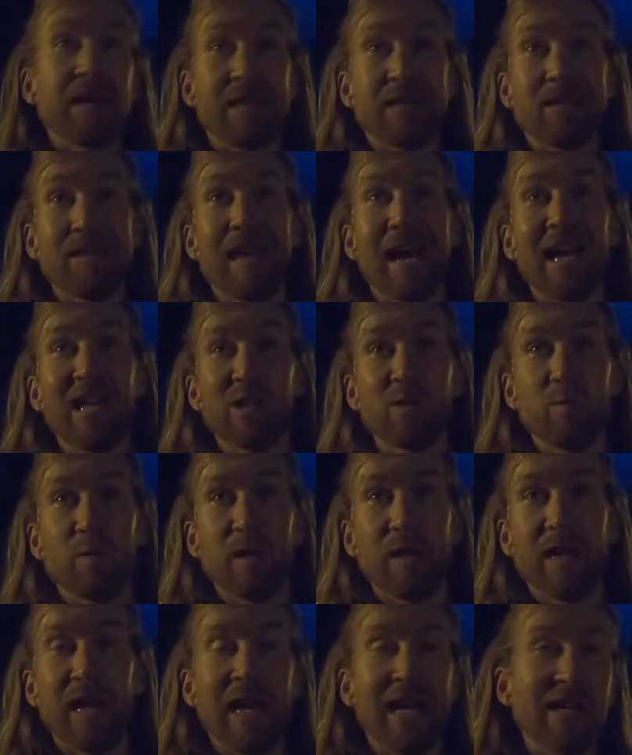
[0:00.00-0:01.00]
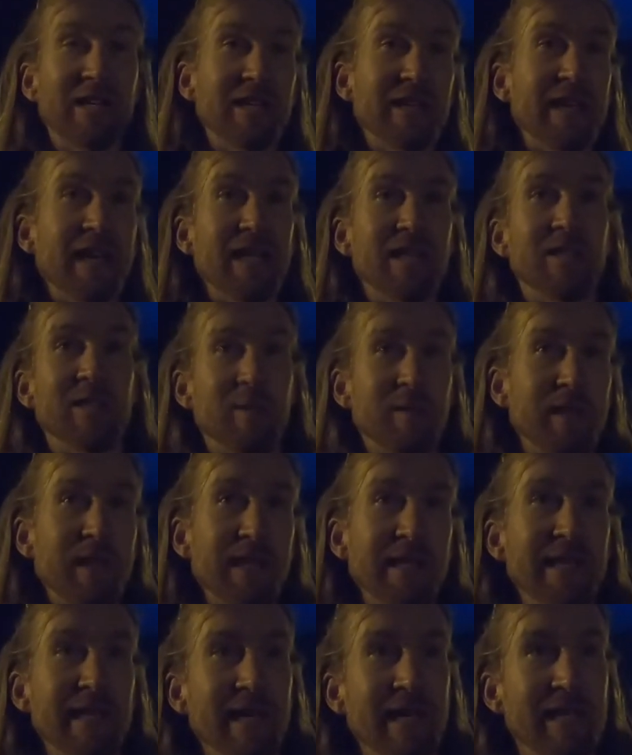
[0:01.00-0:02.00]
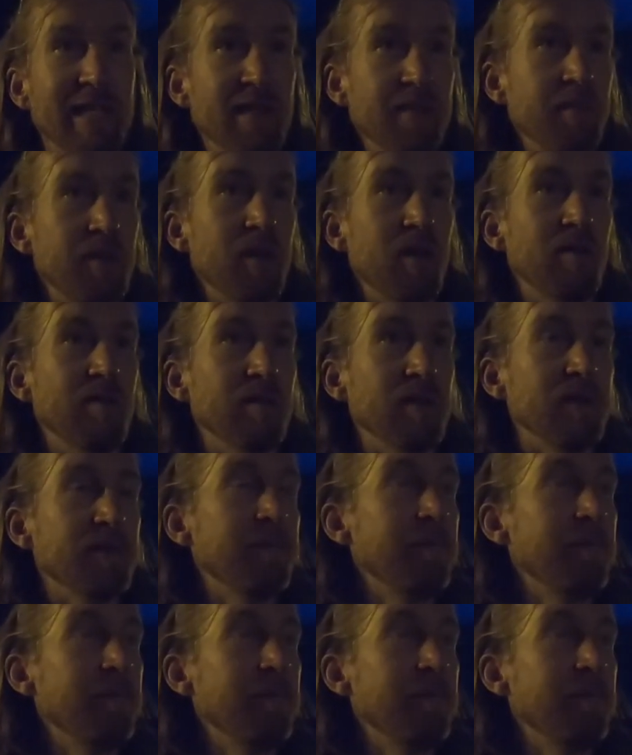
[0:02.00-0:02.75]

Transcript: the last one I actually got so dizzy I tipped over